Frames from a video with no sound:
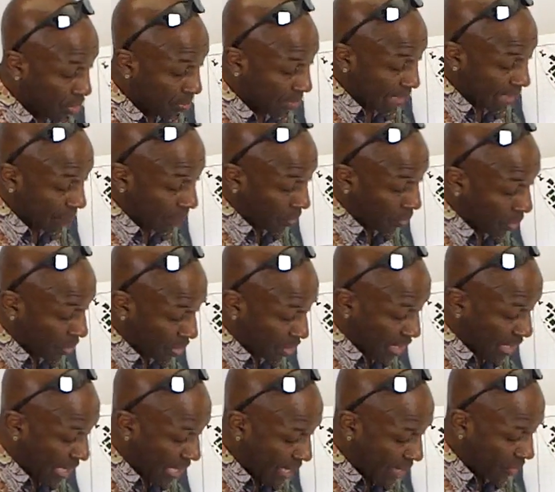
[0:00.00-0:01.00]
landmarks
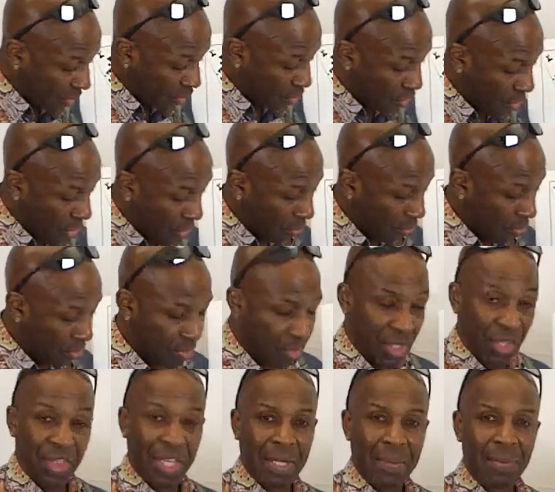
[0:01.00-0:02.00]
there, and your nodes,
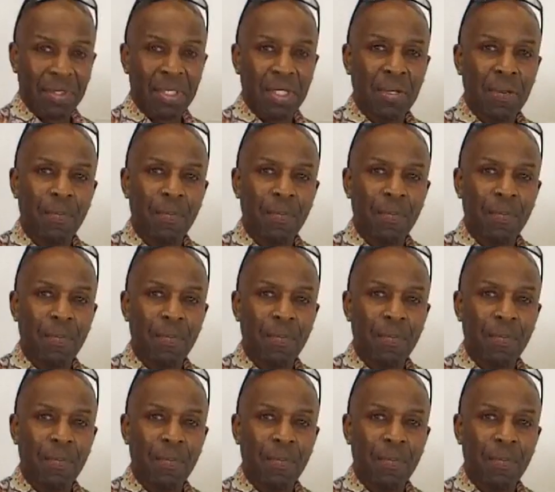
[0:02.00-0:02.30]
and that's